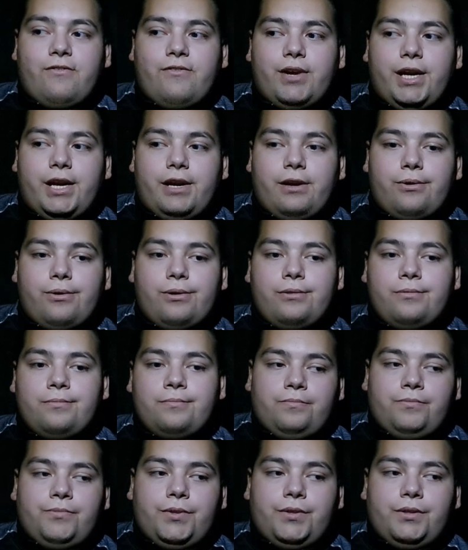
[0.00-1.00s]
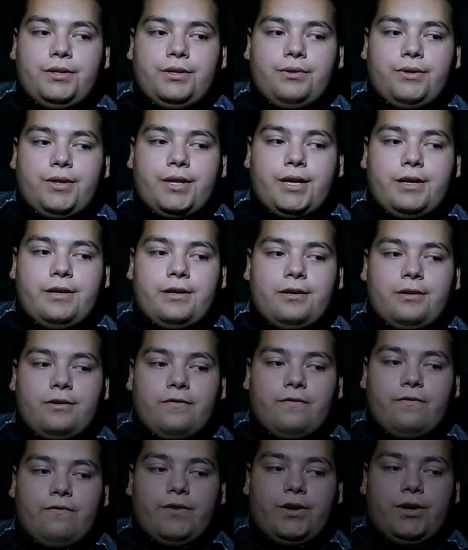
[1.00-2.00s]
video. Until then,
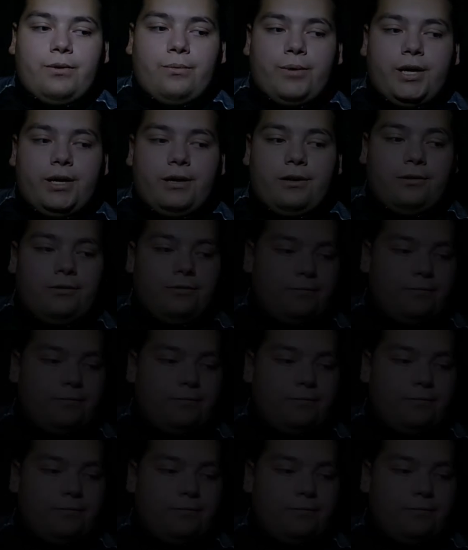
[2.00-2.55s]
farewell.